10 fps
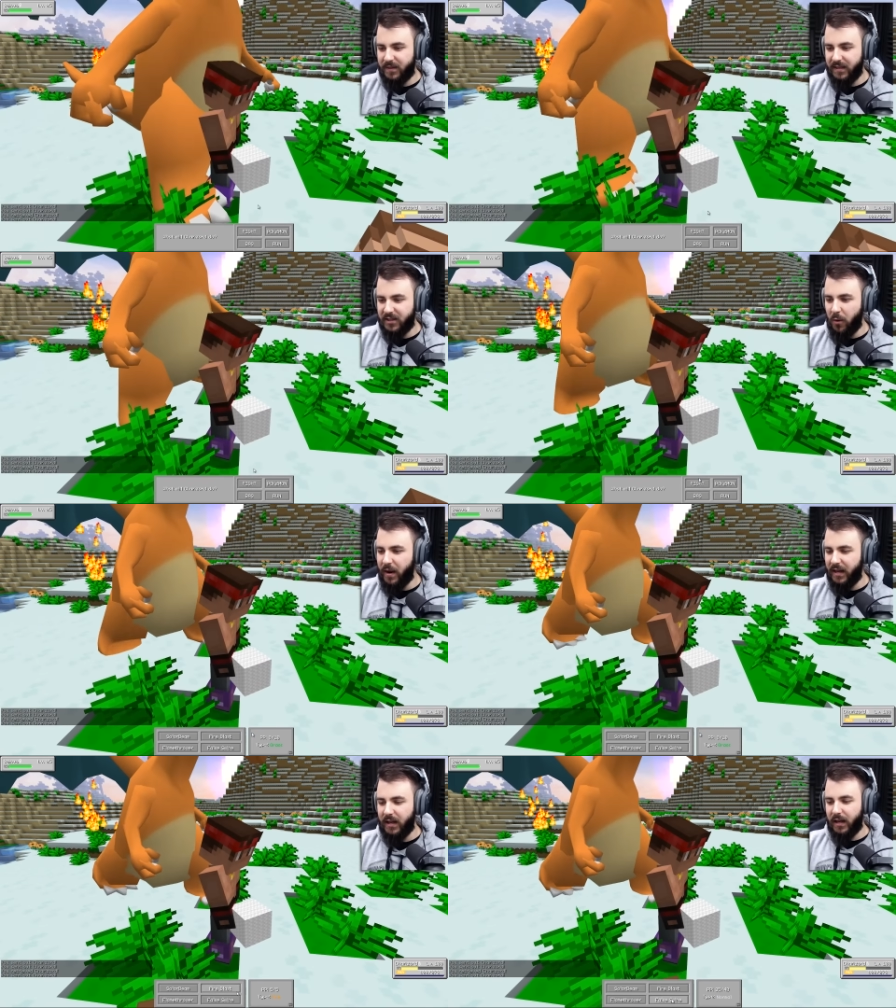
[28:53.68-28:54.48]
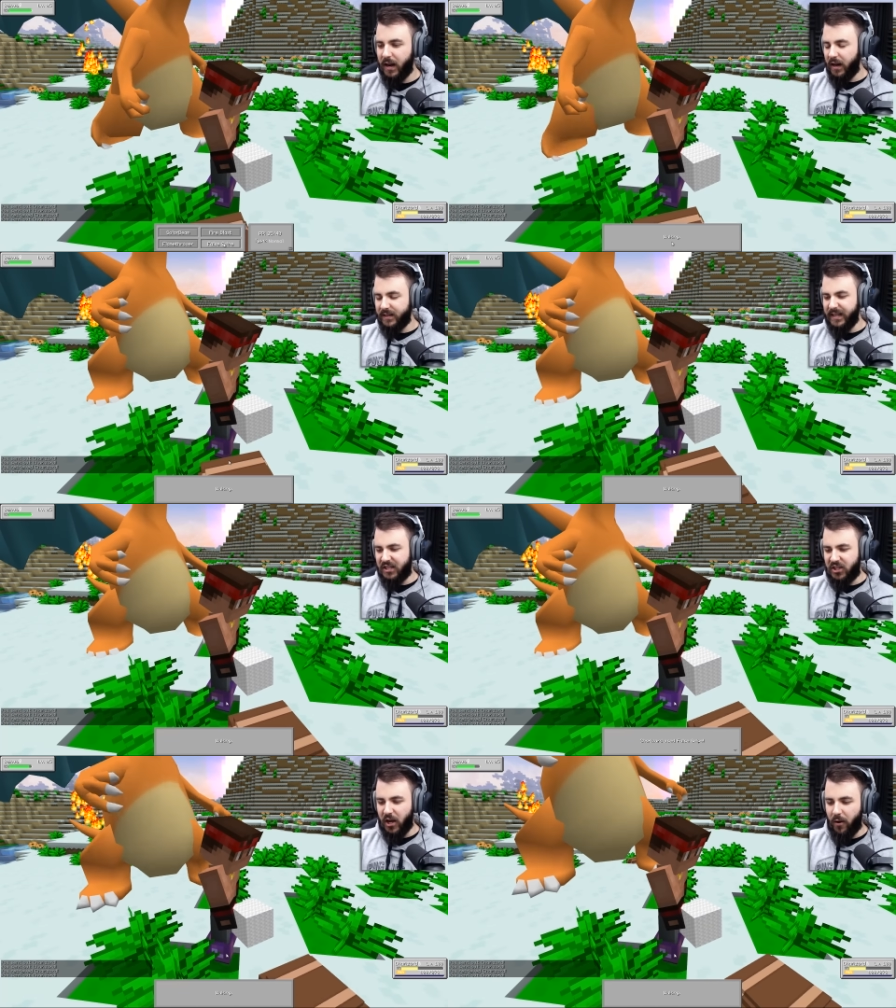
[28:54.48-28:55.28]
Sit still, buddy. Sit
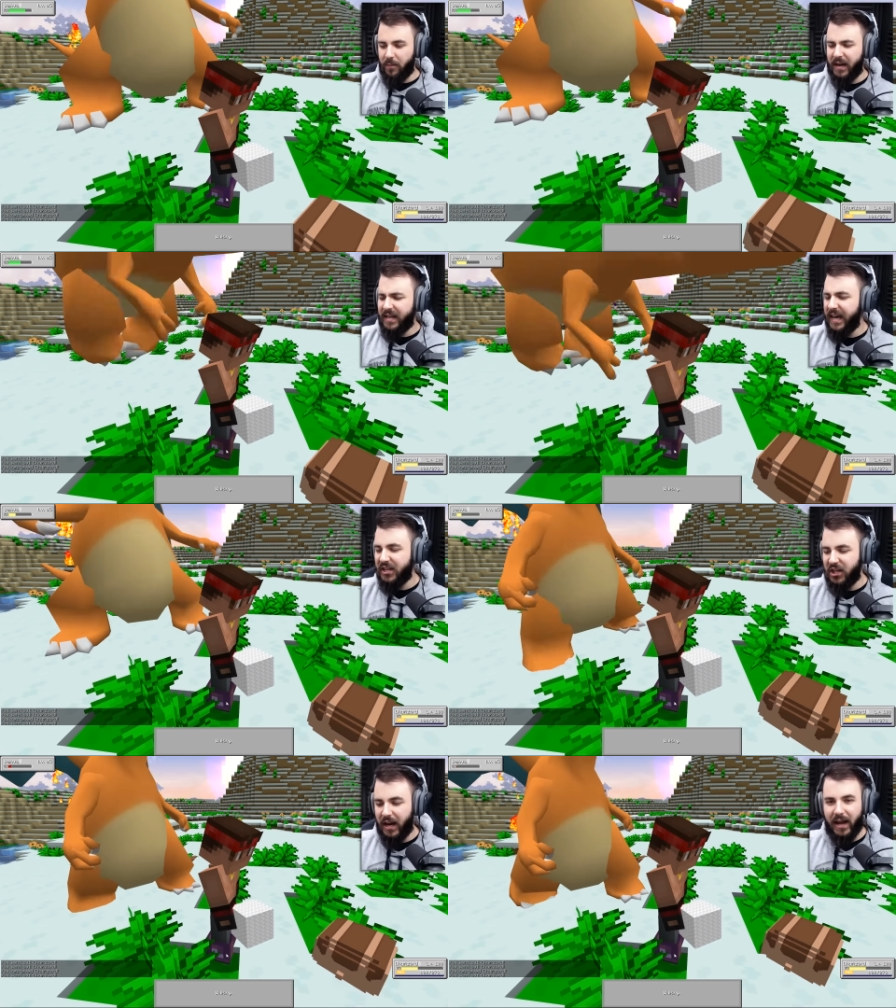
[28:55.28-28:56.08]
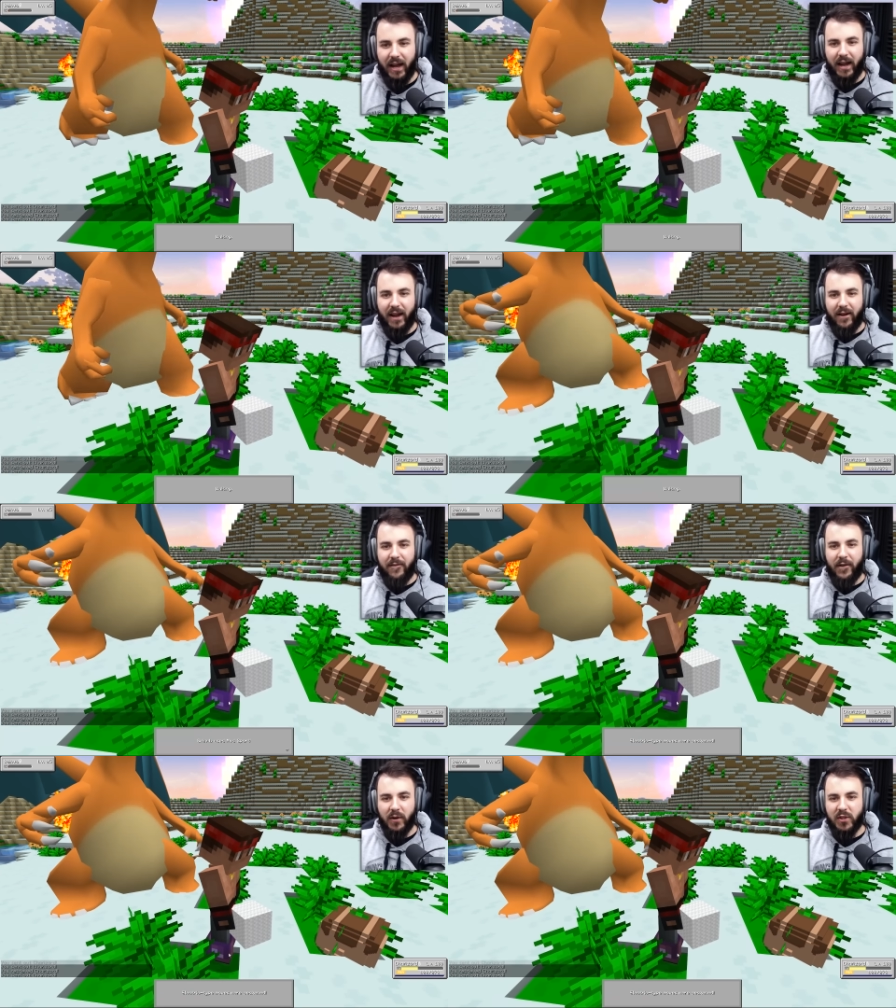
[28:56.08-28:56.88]
still. I'm going to catch you.
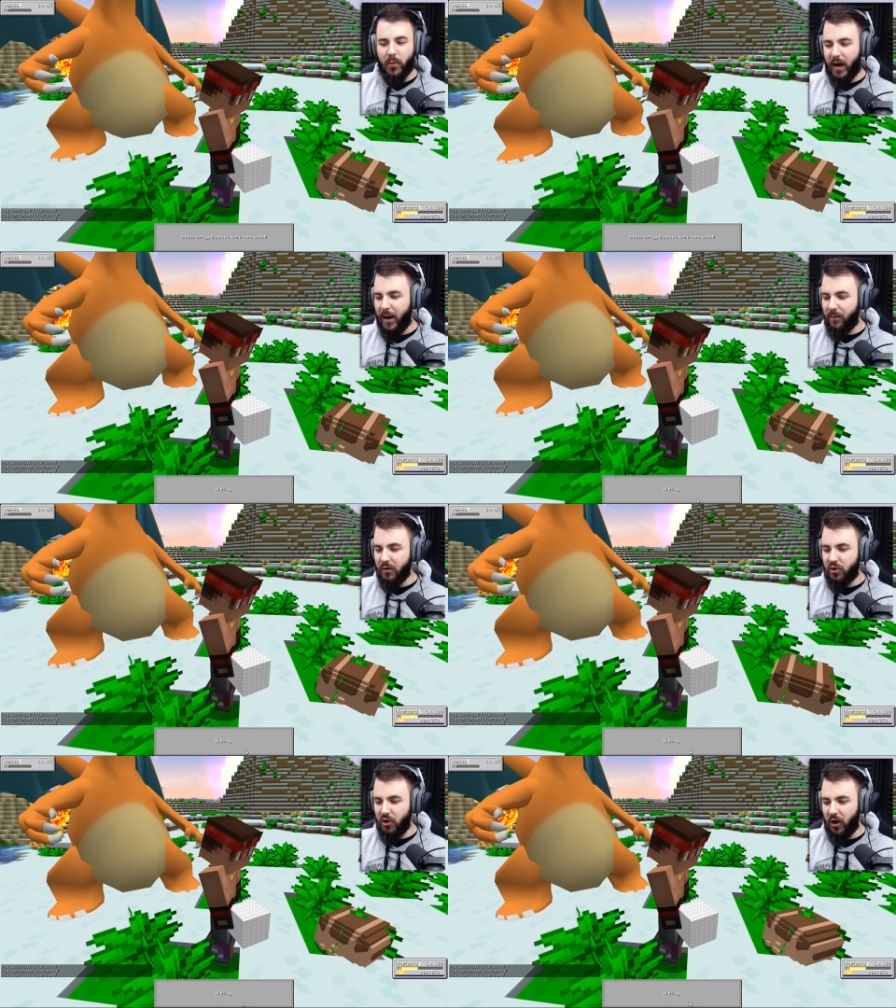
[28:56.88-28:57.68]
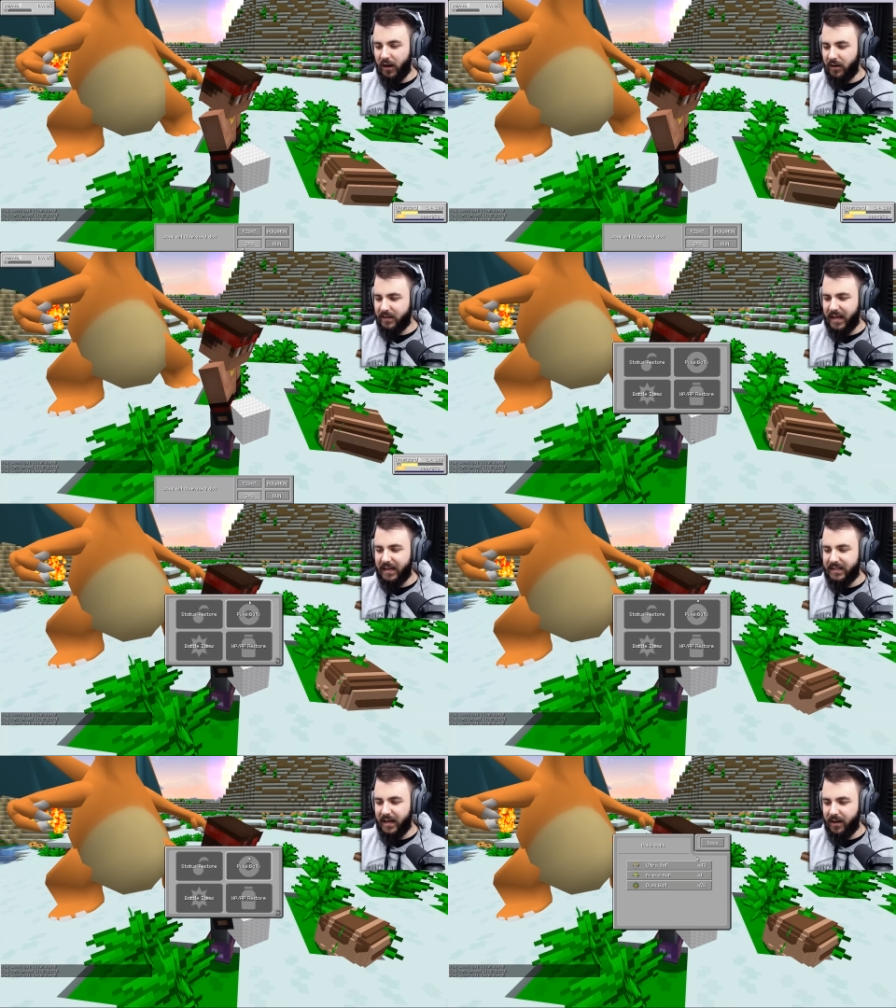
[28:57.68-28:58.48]
Full swipe. Do not
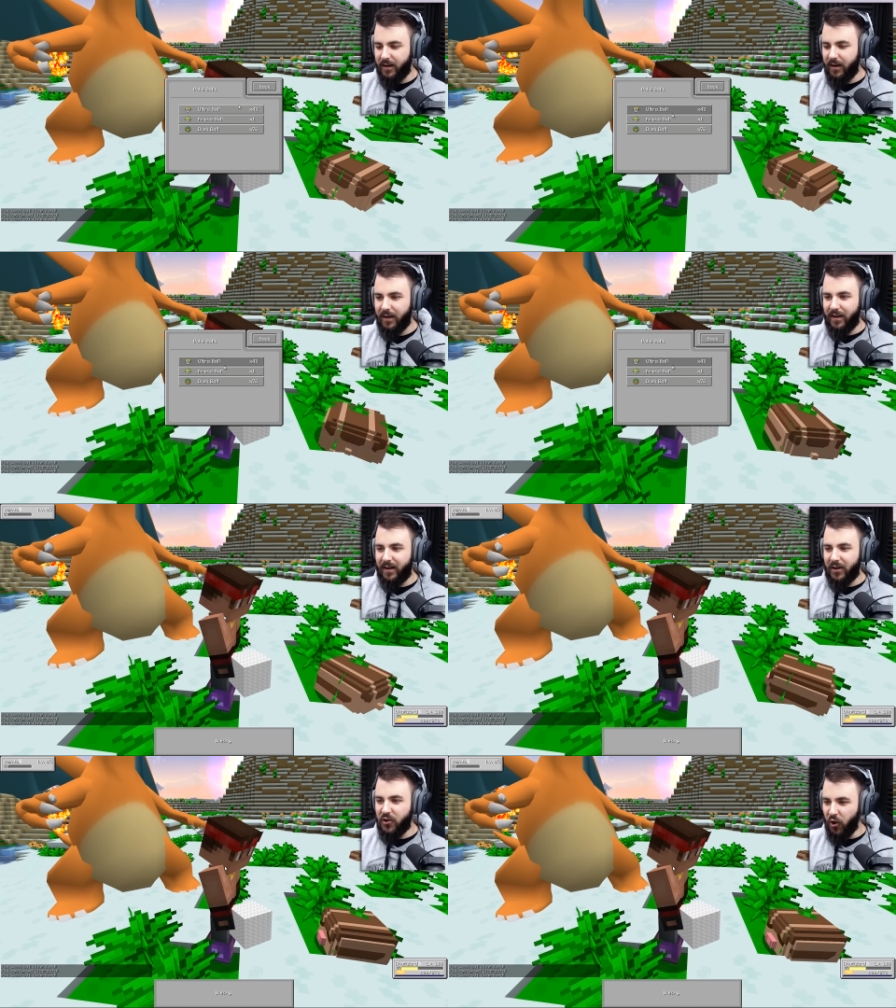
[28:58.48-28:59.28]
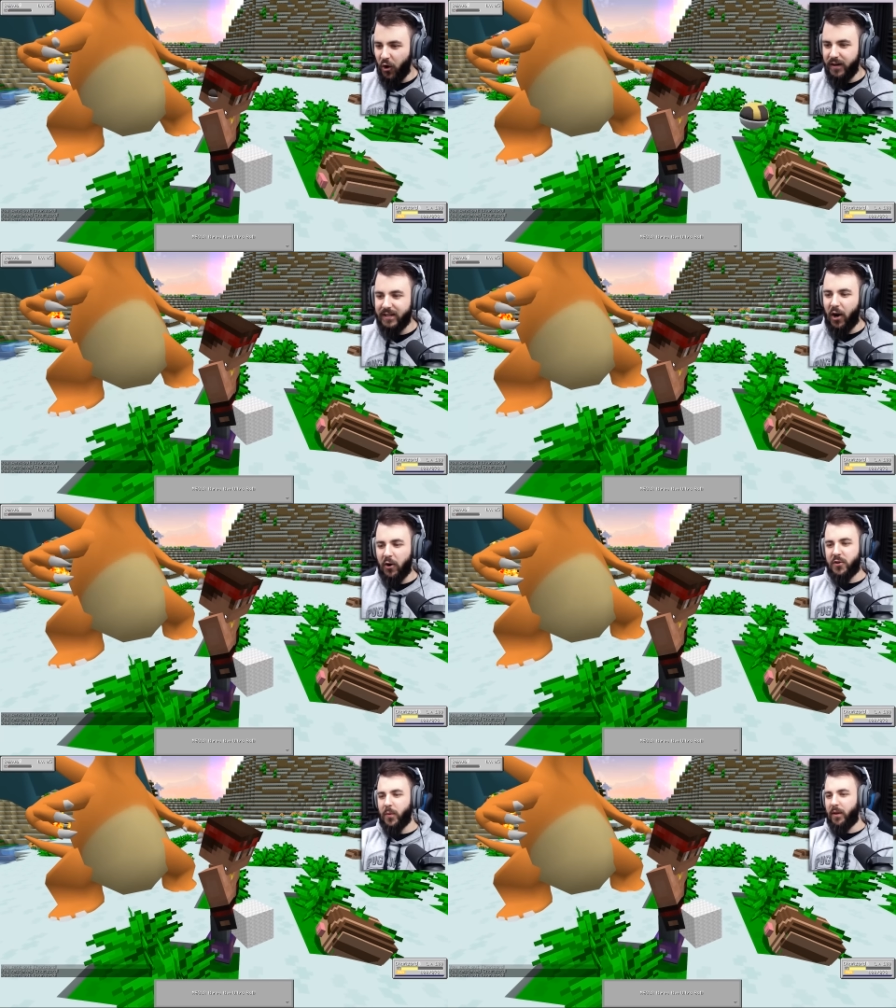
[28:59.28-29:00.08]
take down. Good.
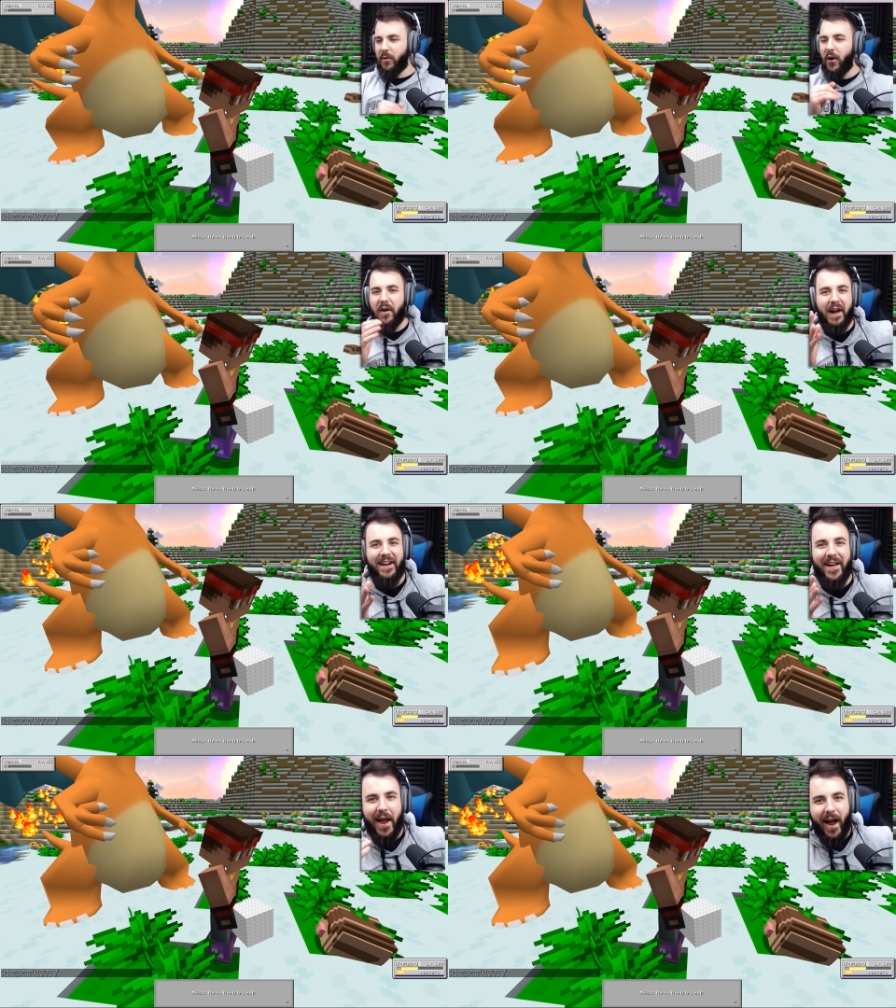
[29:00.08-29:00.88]
Ultra ball him. All right.